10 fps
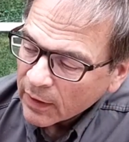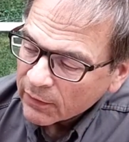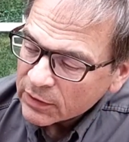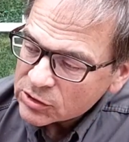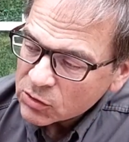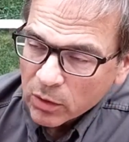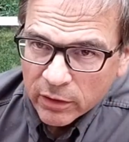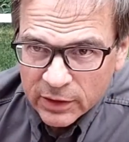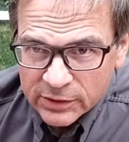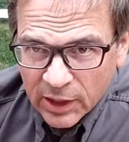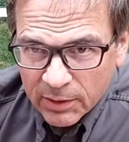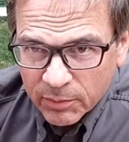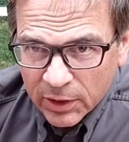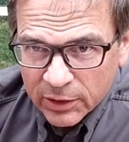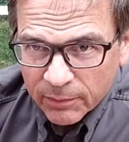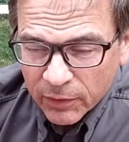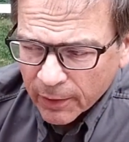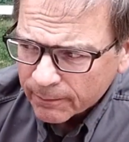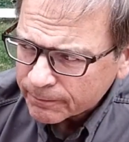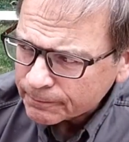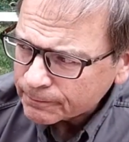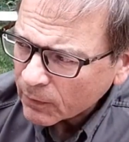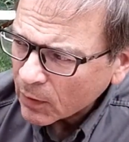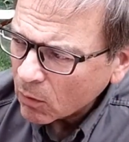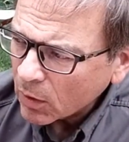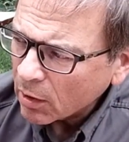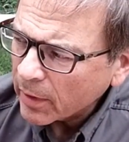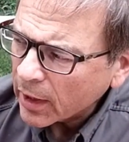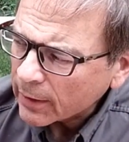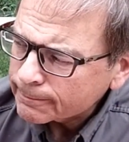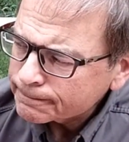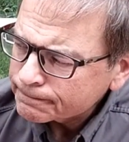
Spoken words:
And this is one of the things that I picked up there a while back.